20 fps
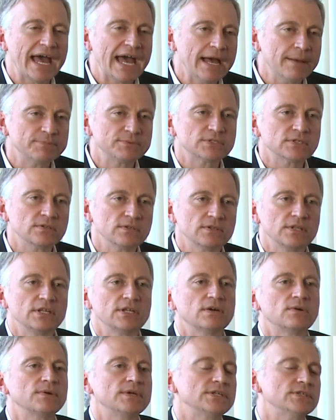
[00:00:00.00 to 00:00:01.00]
absolutely
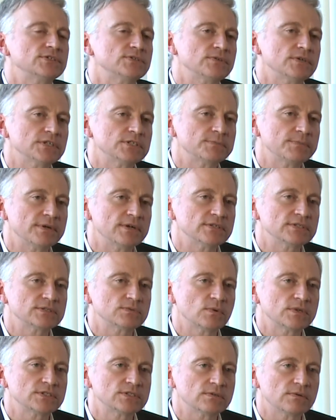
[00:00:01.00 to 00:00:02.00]
no industry
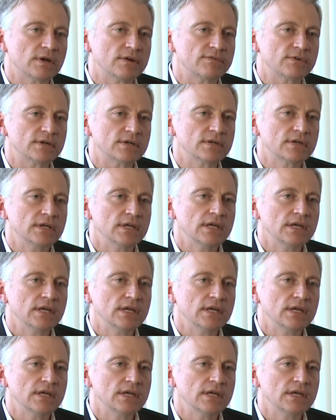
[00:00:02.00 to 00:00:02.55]
experience whatsoever.